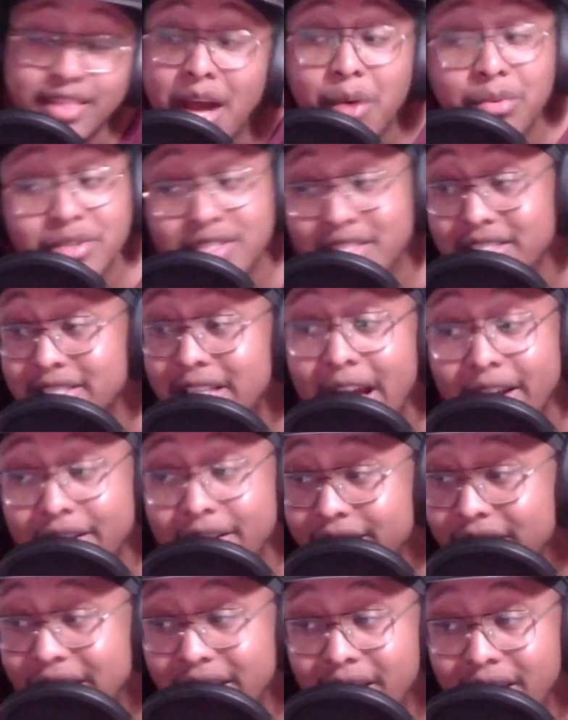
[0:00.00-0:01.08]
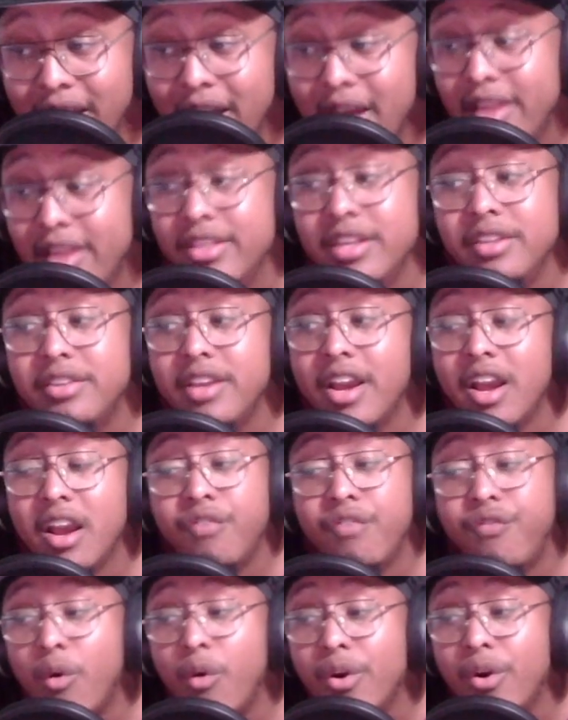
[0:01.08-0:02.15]
That was just not good. Then Darrick
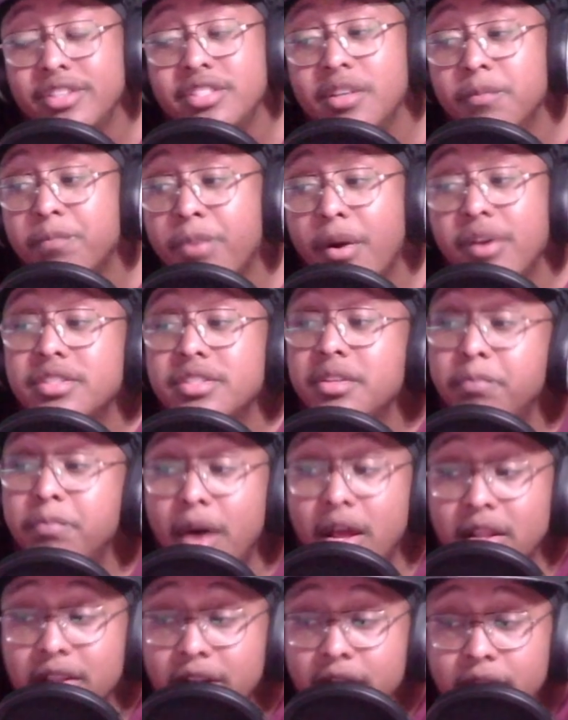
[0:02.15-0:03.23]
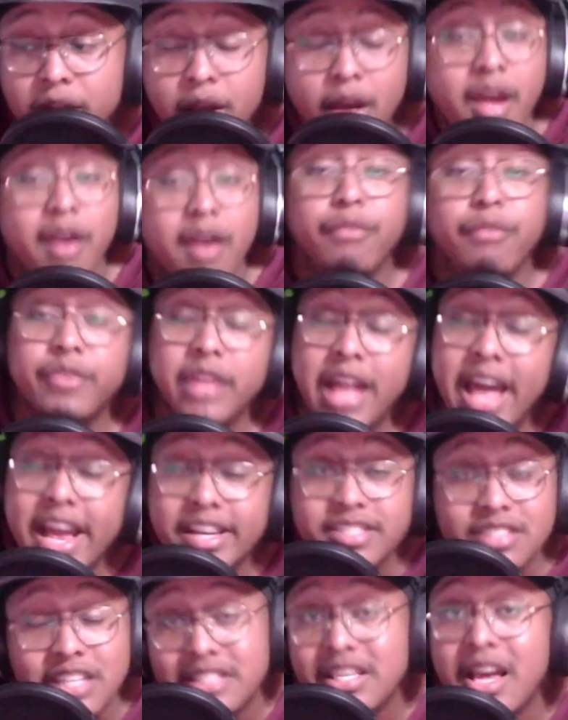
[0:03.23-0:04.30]
Forrest and Percy Butler
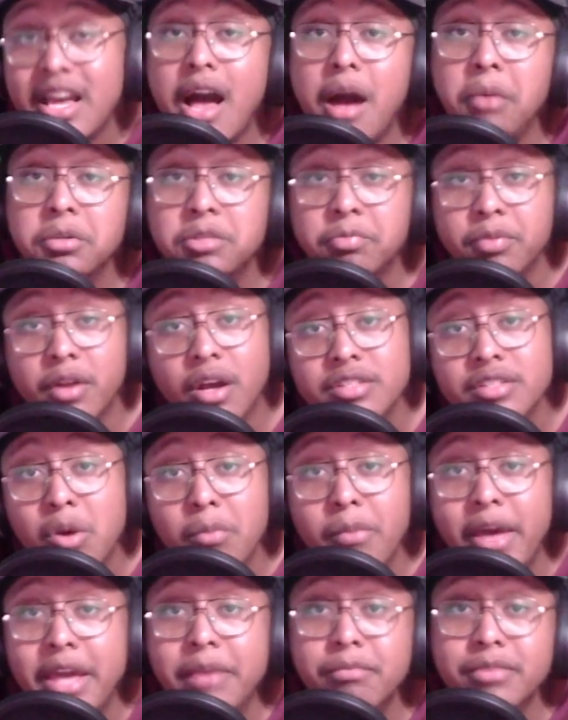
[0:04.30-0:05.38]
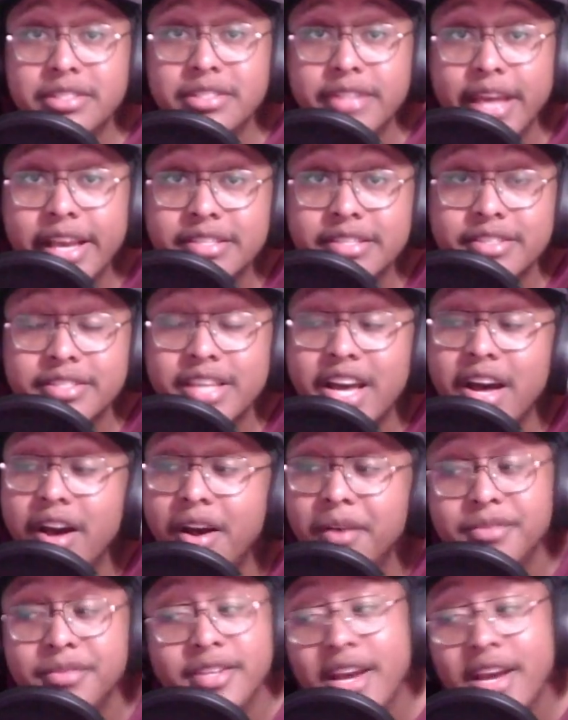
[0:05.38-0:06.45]
flashed at times, but also made mistakes at
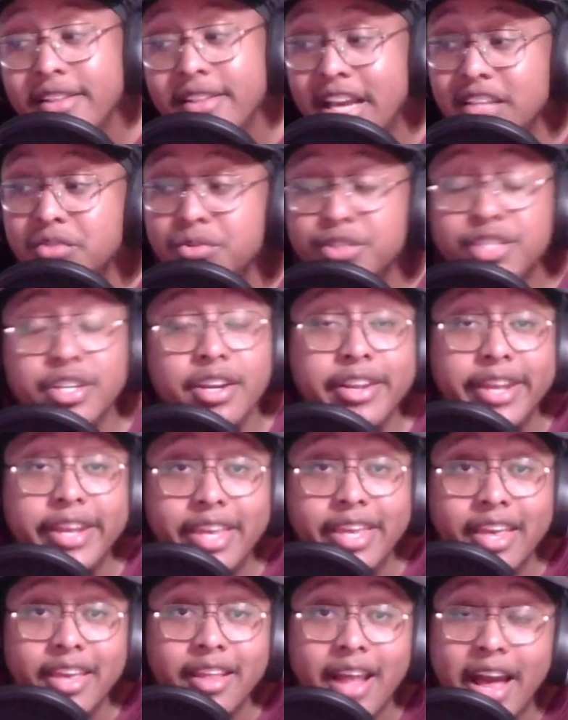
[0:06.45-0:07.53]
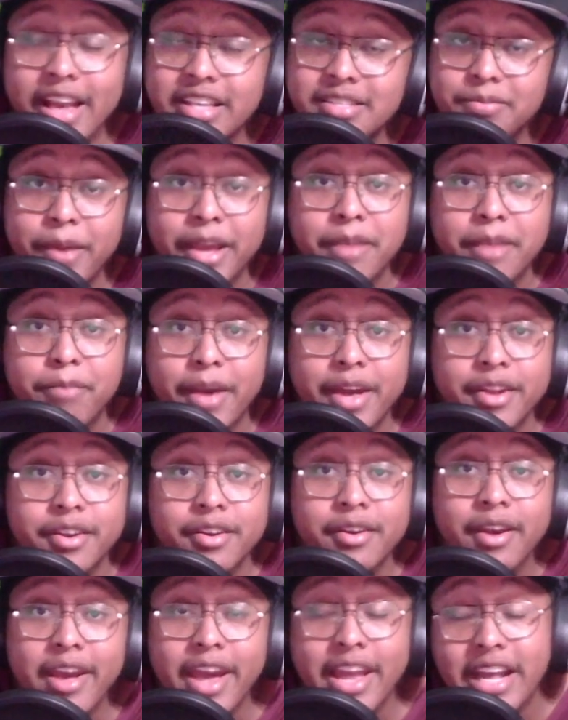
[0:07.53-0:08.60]
times. That's what you're going to get. I expect
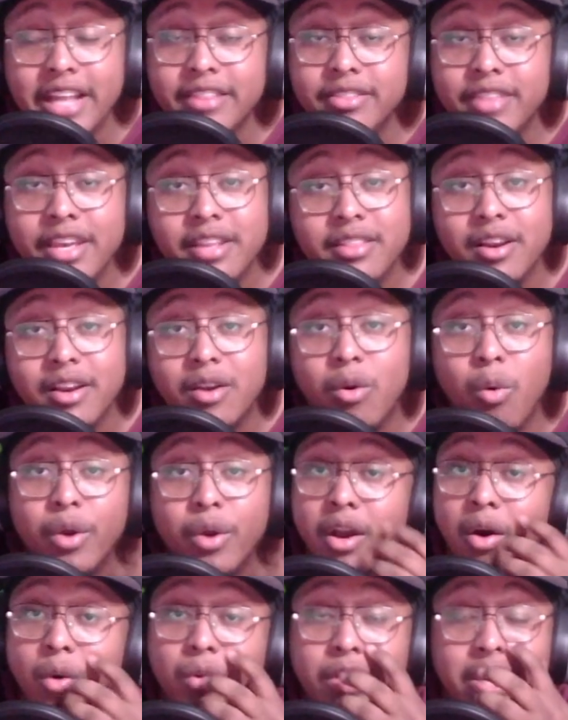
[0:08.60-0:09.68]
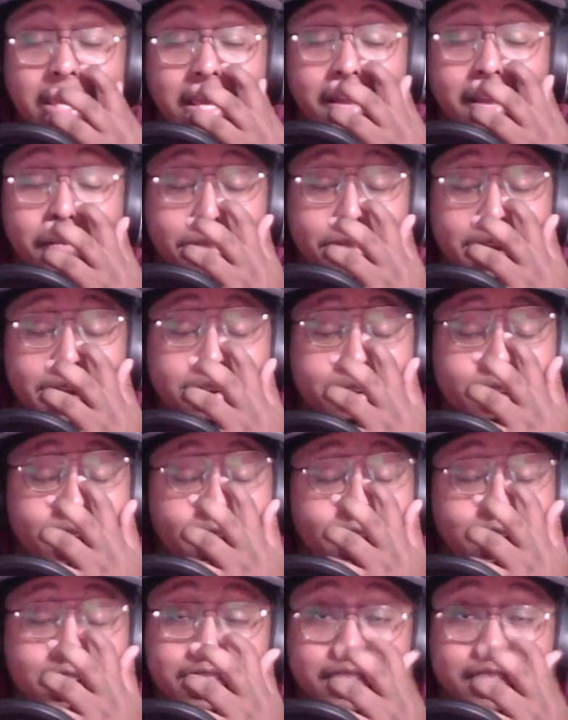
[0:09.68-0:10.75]
better, and I think they're going only getting better, and they're
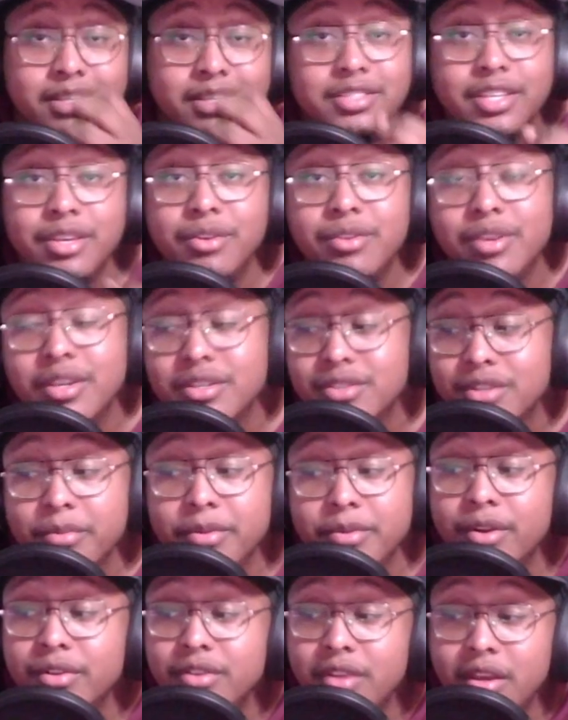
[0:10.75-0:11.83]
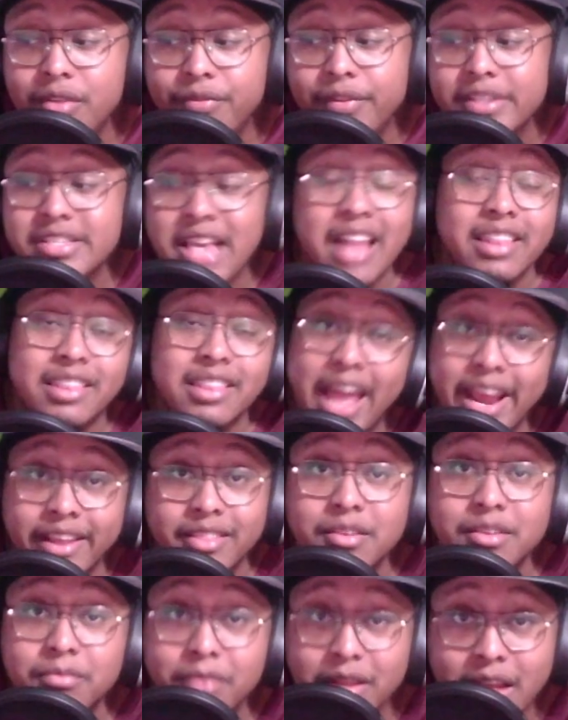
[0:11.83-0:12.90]
going to just continue to contribute on defense. I like
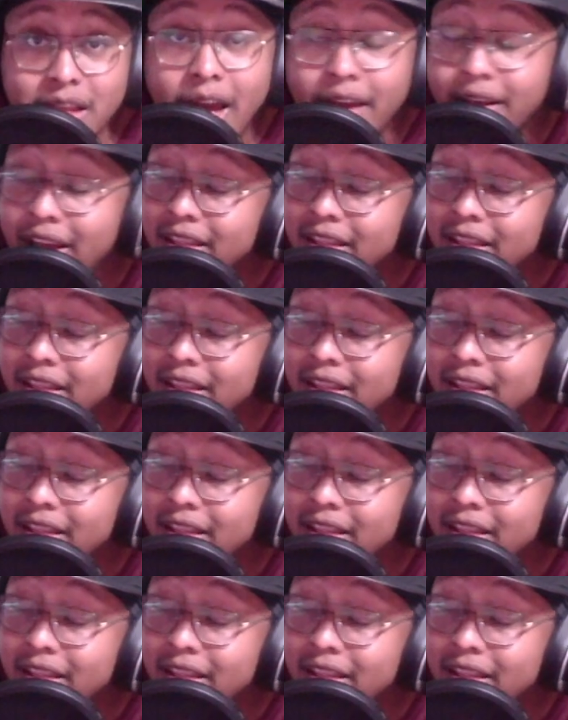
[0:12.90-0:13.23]
them a lot.